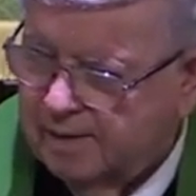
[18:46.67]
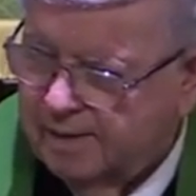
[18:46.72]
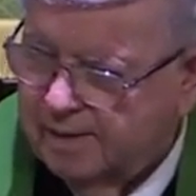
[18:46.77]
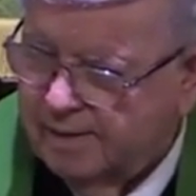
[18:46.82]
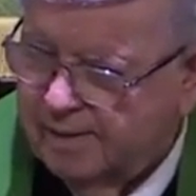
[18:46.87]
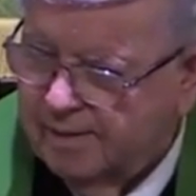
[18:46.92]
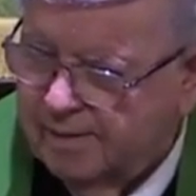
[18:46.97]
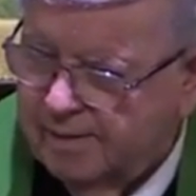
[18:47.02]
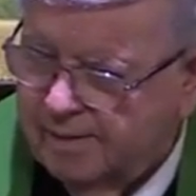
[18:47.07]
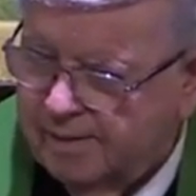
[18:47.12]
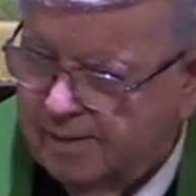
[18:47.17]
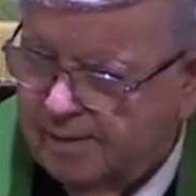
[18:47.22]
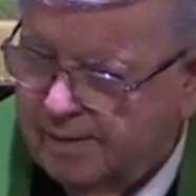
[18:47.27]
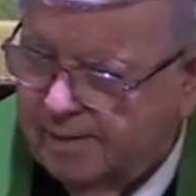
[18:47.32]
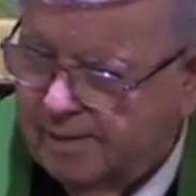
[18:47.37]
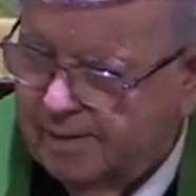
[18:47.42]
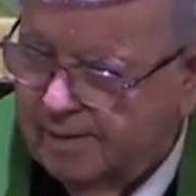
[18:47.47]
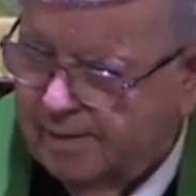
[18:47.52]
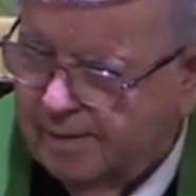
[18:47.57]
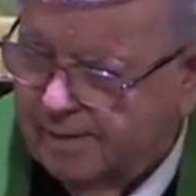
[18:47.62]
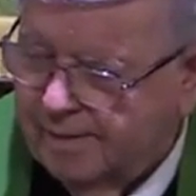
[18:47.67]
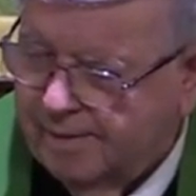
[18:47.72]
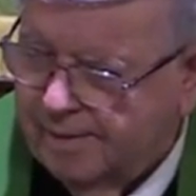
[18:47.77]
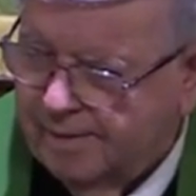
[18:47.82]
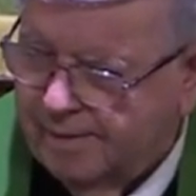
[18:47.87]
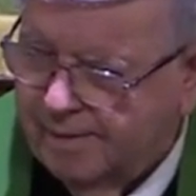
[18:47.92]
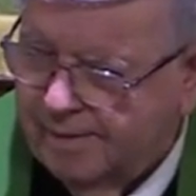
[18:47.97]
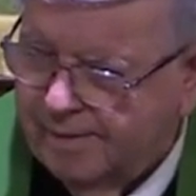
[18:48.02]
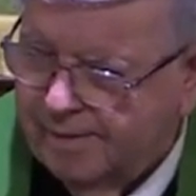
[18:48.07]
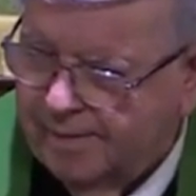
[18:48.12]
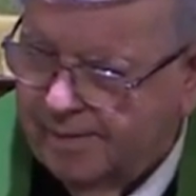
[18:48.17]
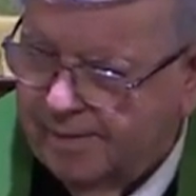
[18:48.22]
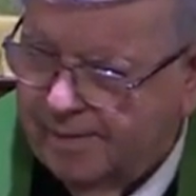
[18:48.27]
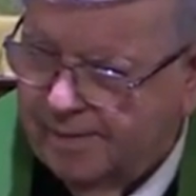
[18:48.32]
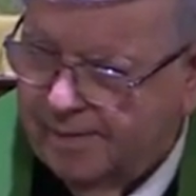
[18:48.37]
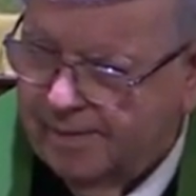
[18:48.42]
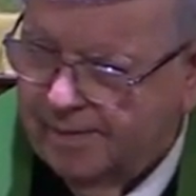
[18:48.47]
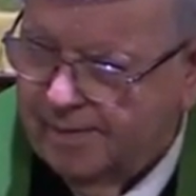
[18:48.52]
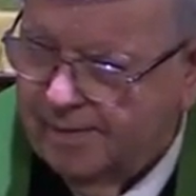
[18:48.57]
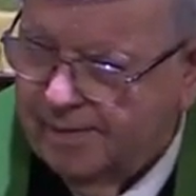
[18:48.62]

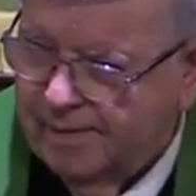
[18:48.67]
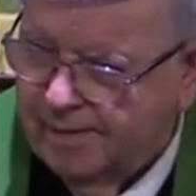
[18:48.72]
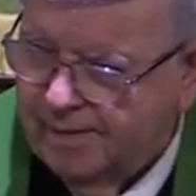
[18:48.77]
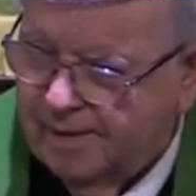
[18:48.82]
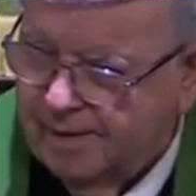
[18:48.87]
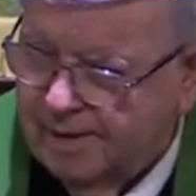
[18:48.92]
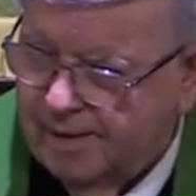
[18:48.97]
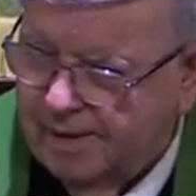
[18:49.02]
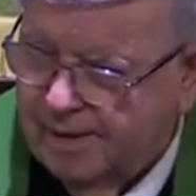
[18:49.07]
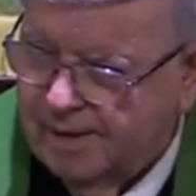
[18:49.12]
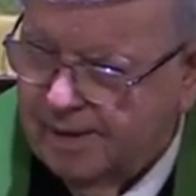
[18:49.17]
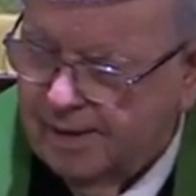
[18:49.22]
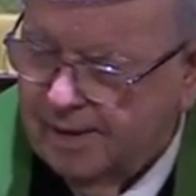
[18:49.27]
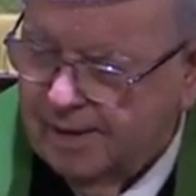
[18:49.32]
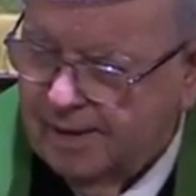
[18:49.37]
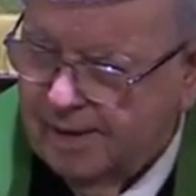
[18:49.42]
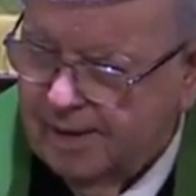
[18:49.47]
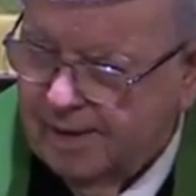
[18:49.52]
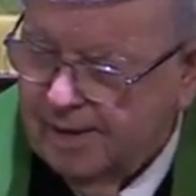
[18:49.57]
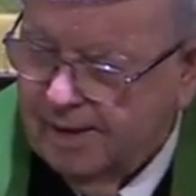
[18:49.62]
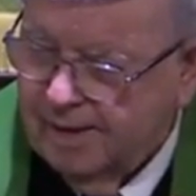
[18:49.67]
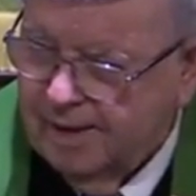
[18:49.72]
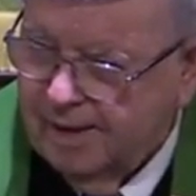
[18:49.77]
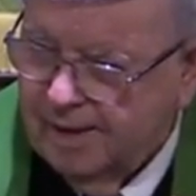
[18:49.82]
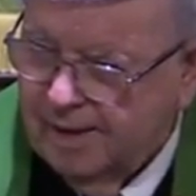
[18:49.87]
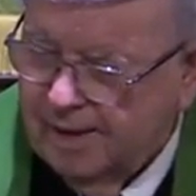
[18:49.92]
Nobody speaks.